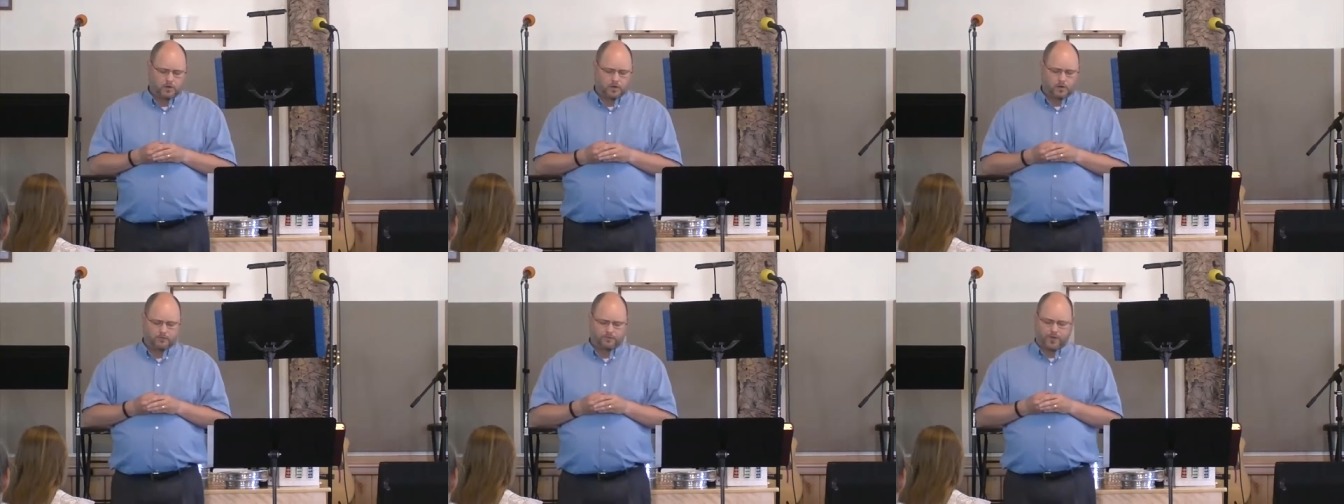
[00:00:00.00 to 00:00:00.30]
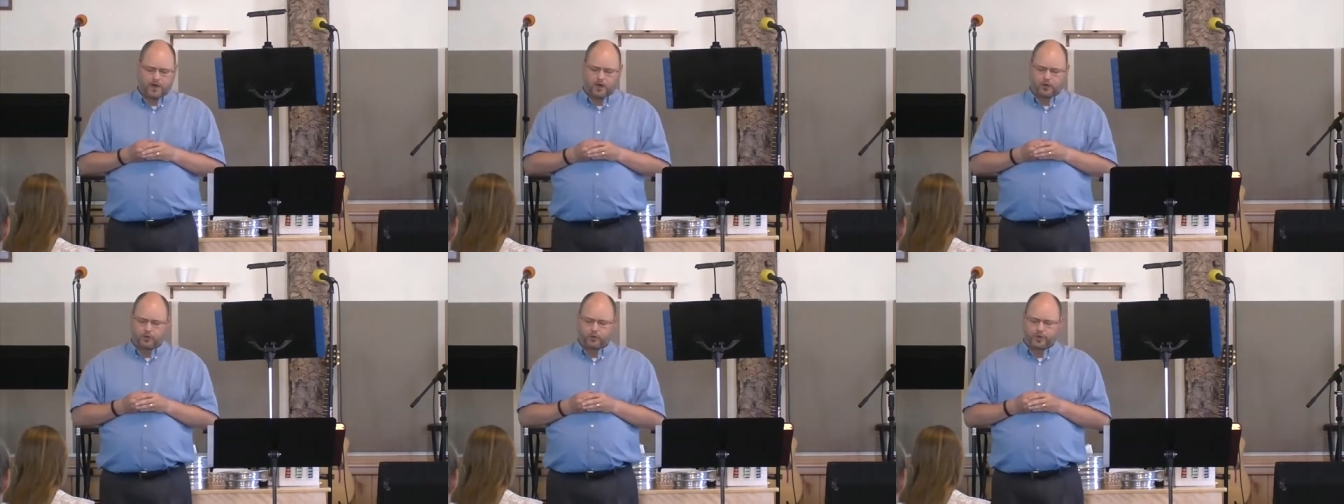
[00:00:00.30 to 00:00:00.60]
And
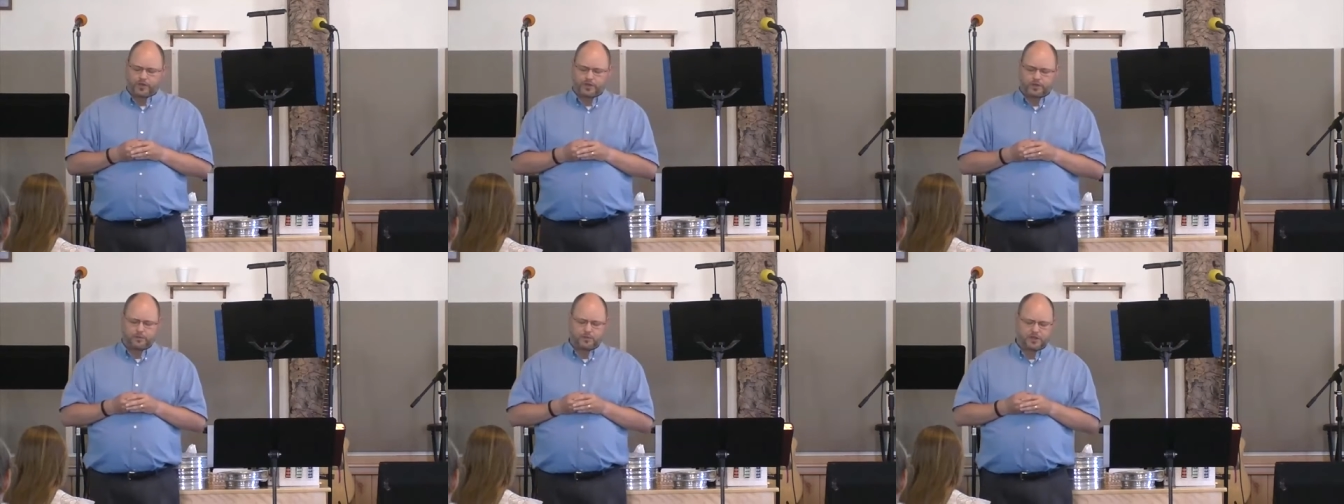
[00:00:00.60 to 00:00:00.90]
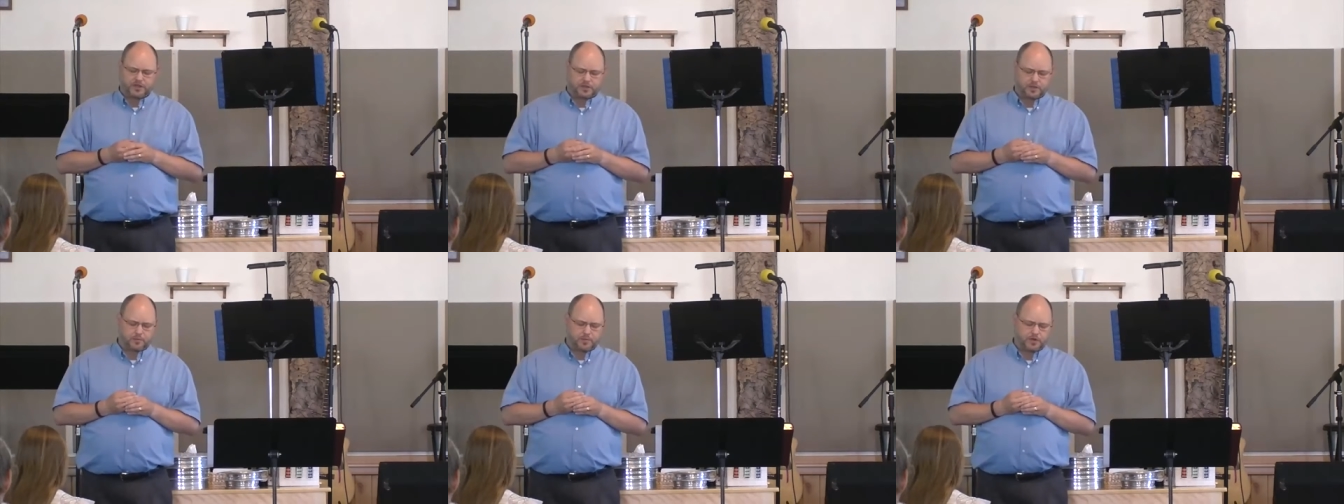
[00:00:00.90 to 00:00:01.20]
Father, we
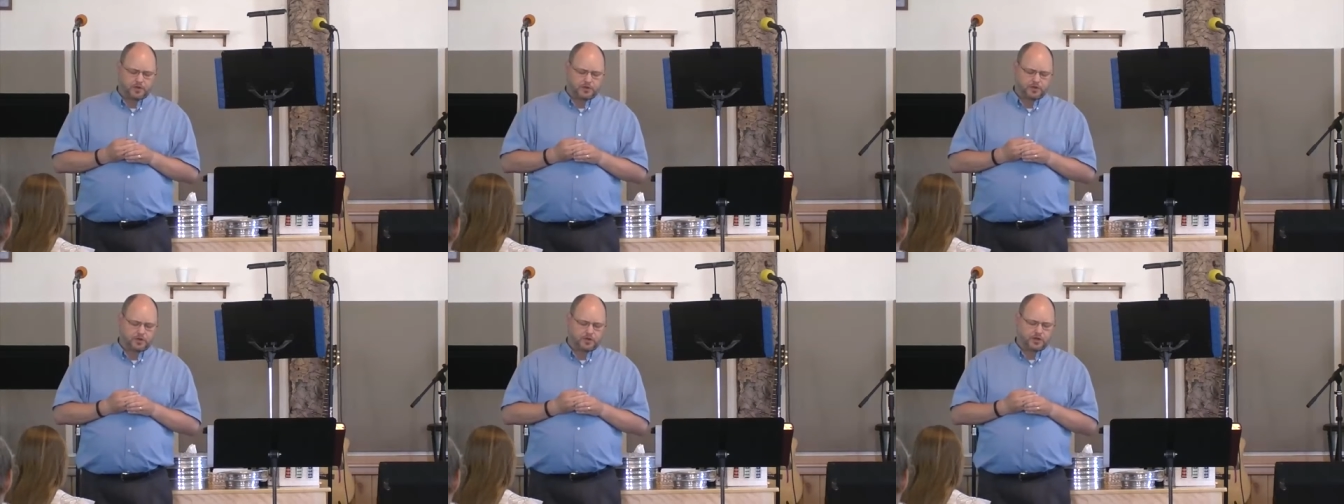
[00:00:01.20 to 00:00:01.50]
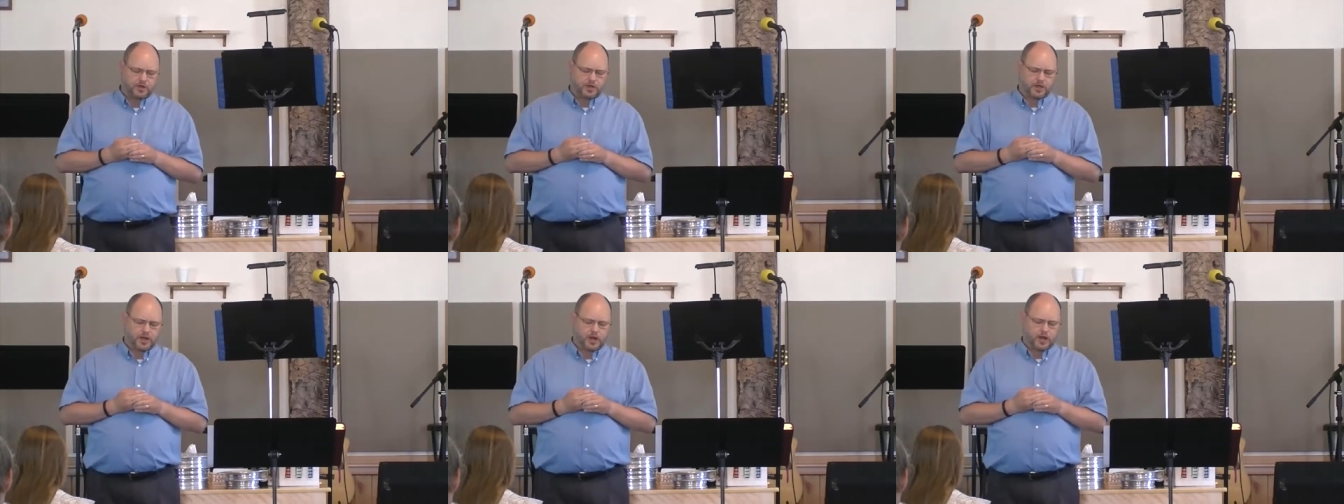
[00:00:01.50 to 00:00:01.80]
commit them into
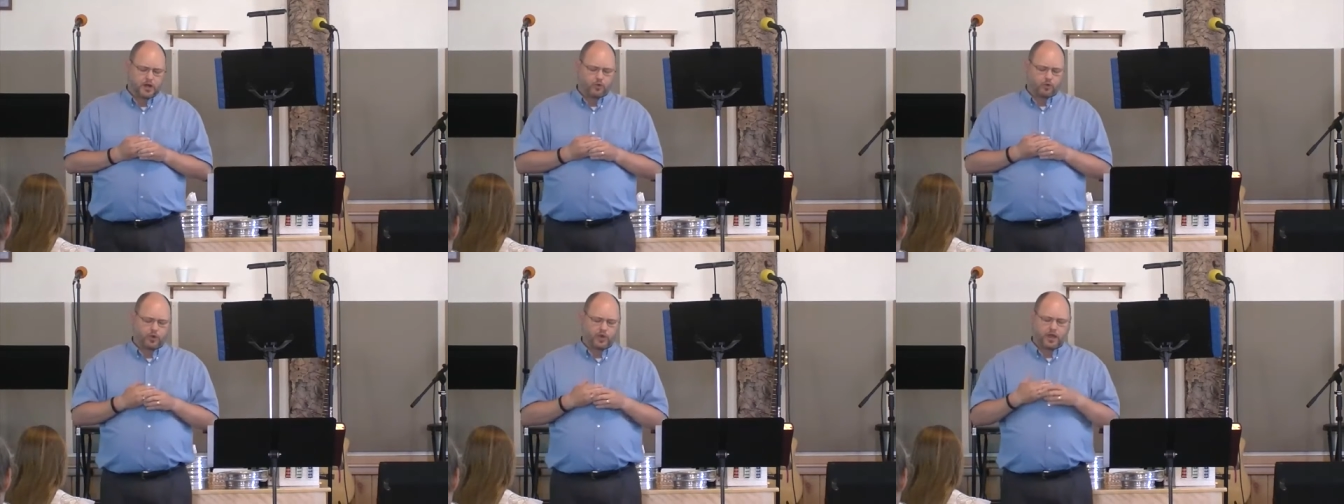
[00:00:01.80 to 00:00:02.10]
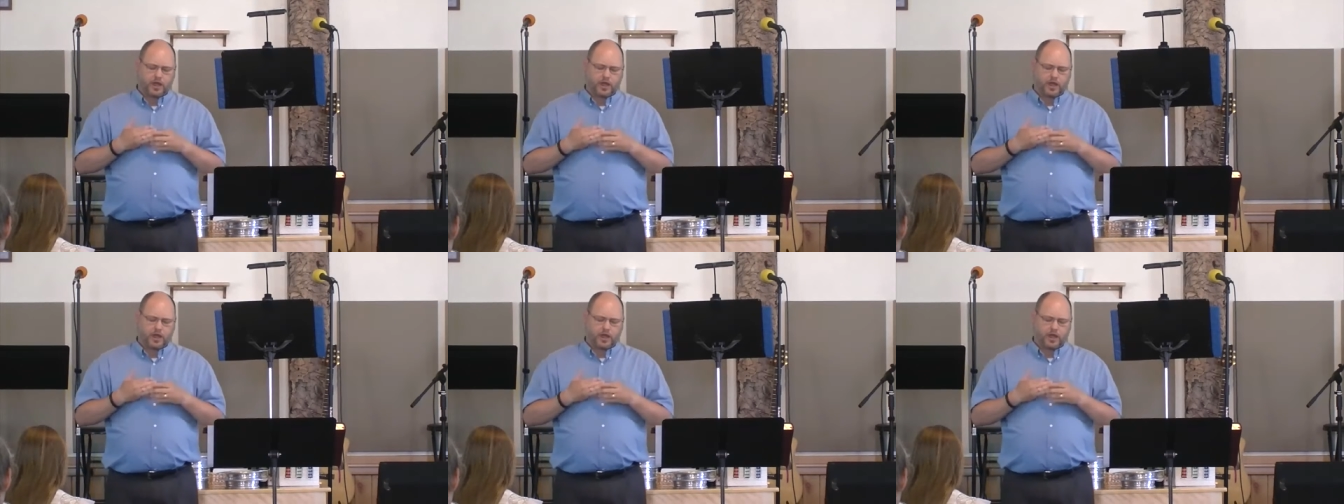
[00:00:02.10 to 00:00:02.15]
your care.